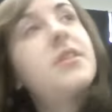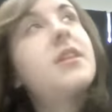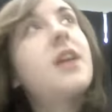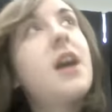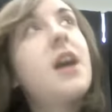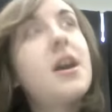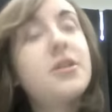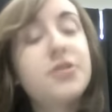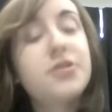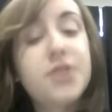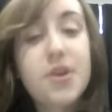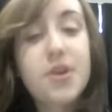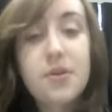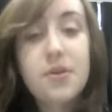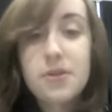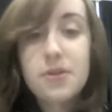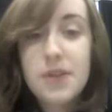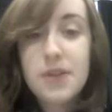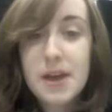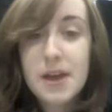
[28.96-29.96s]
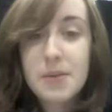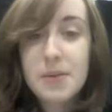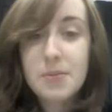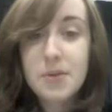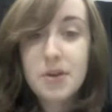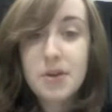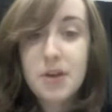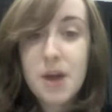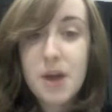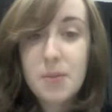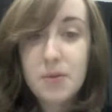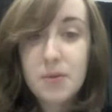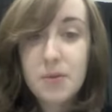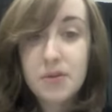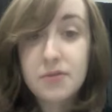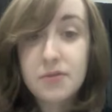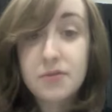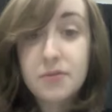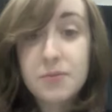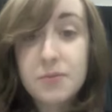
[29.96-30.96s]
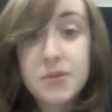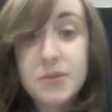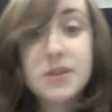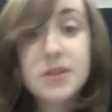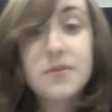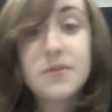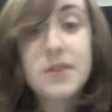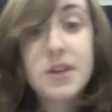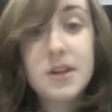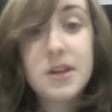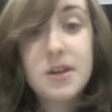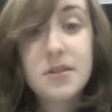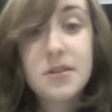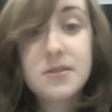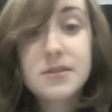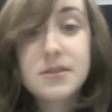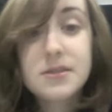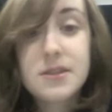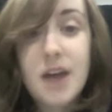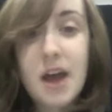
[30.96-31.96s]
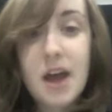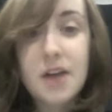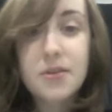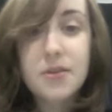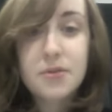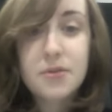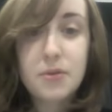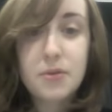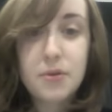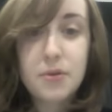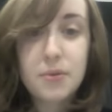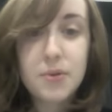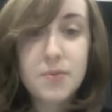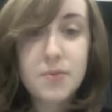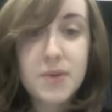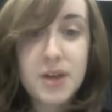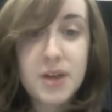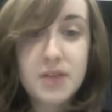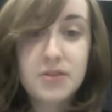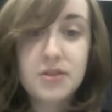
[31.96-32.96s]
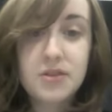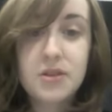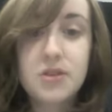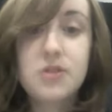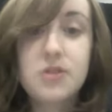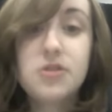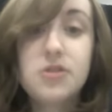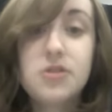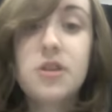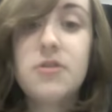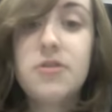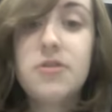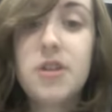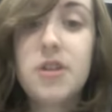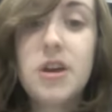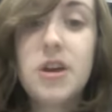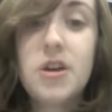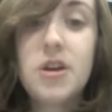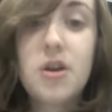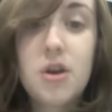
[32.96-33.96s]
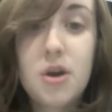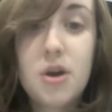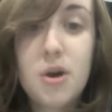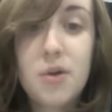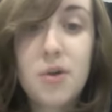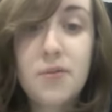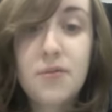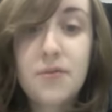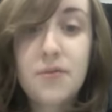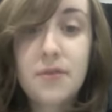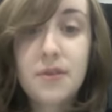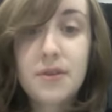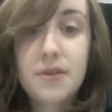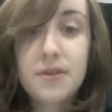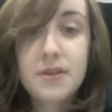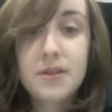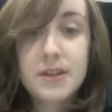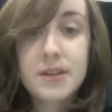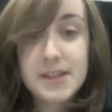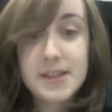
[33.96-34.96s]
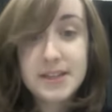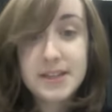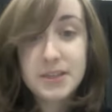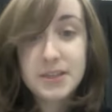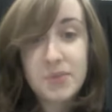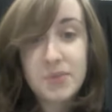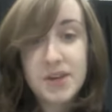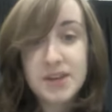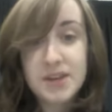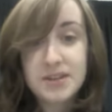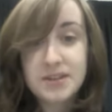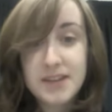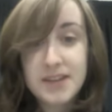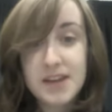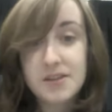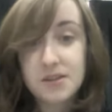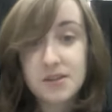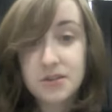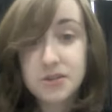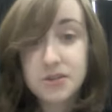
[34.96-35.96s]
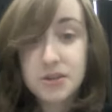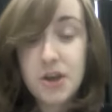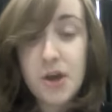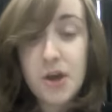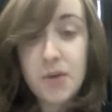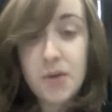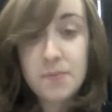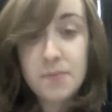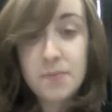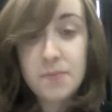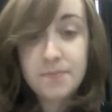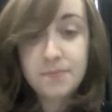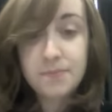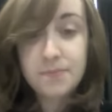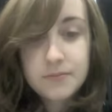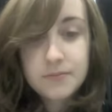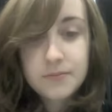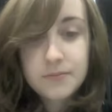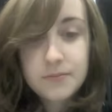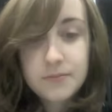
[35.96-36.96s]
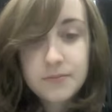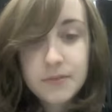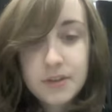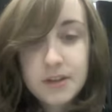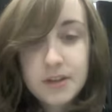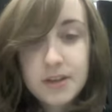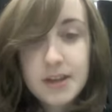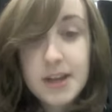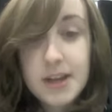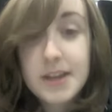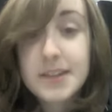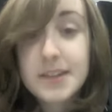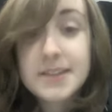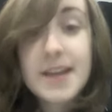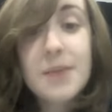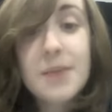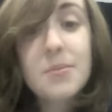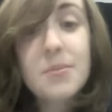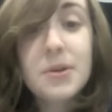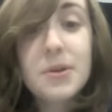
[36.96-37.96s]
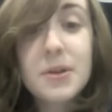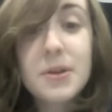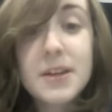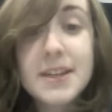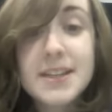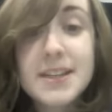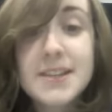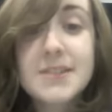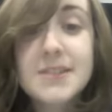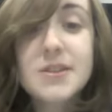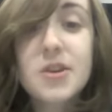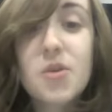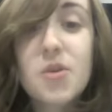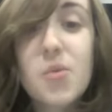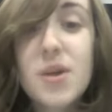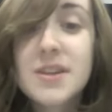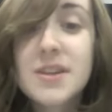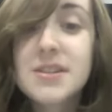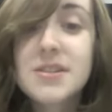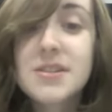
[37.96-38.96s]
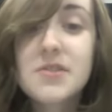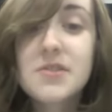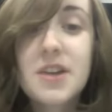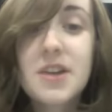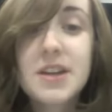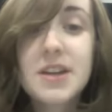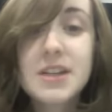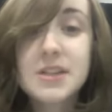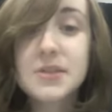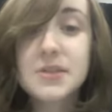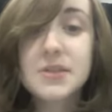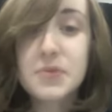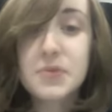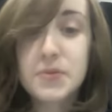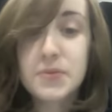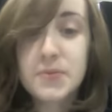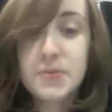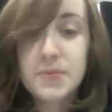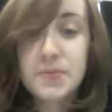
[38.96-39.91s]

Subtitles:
I showed them a couple of music videos that I thought would be in the genre of Liz B. Staton's Go. An example is Gwen Stefani's Cool.